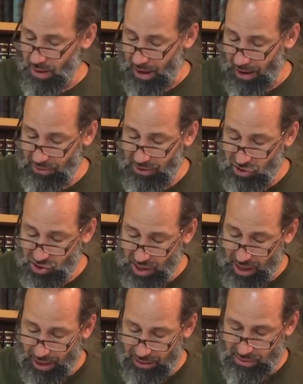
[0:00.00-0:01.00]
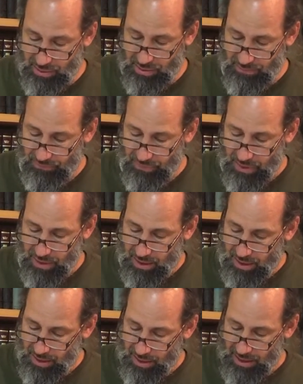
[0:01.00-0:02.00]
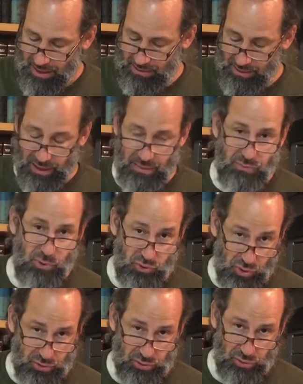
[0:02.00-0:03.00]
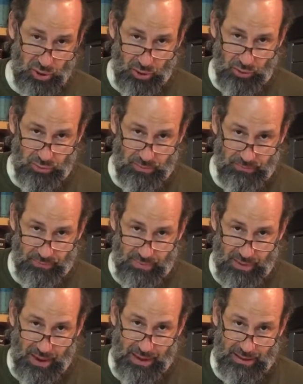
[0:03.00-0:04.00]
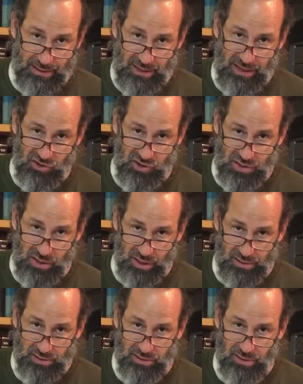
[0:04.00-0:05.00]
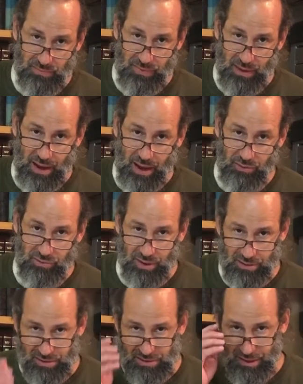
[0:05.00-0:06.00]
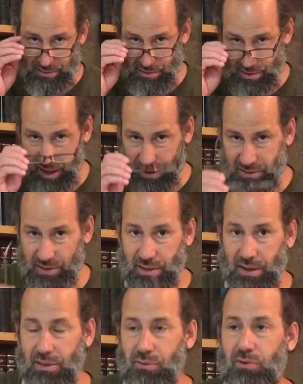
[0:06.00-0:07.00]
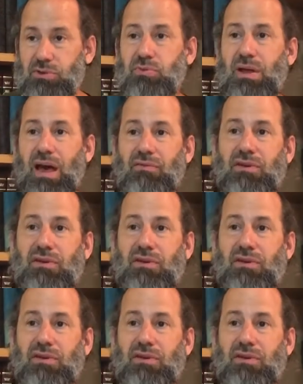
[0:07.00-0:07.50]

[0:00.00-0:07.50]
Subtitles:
And the chant is like a musical tone, and it teaches us how to understand the text. In other words, we have an